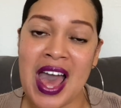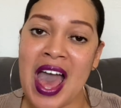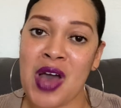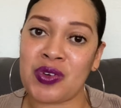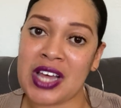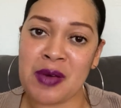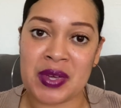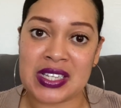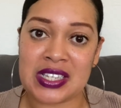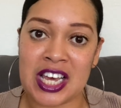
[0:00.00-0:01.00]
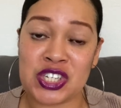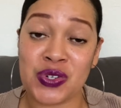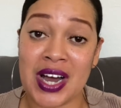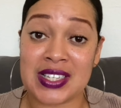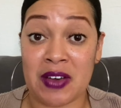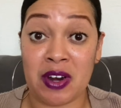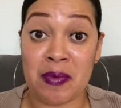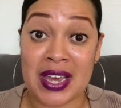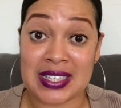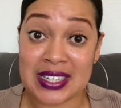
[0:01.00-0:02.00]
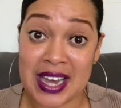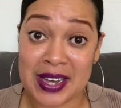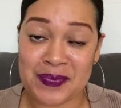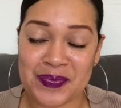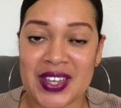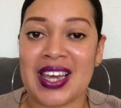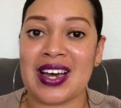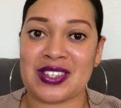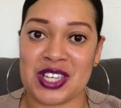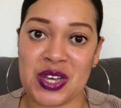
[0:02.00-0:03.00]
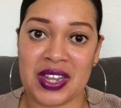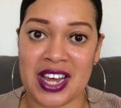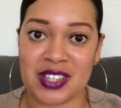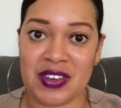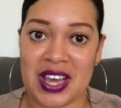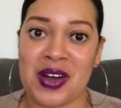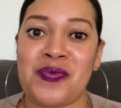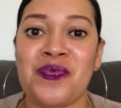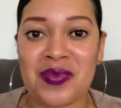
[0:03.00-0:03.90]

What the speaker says: And with that being said, you guys have an amazing day and I'll see you in the next video.